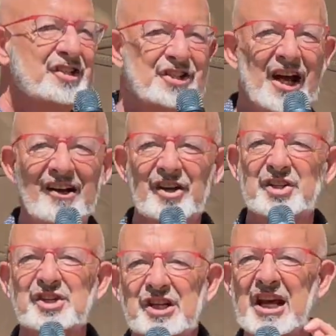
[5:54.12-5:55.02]
challenge
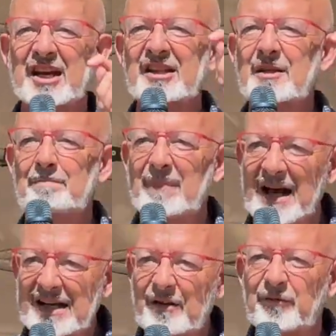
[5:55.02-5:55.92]
is getting the
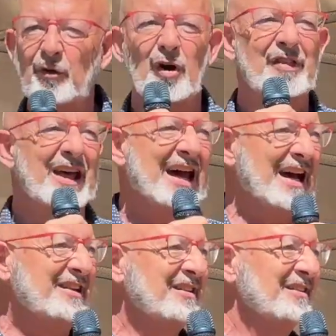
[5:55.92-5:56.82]
money for
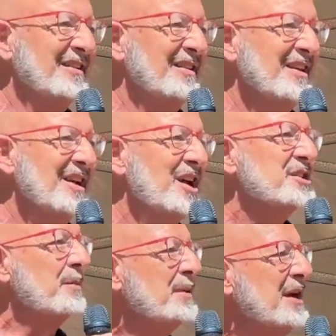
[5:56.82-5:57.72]
that,
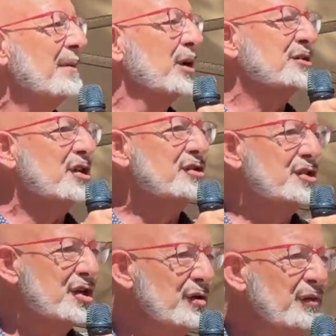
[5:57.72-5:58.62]
to be able to
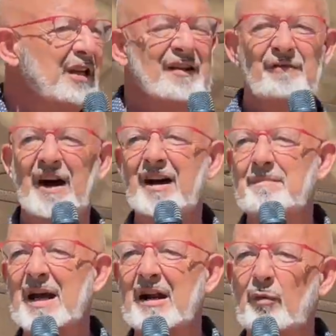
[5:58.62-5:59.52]
do the environmental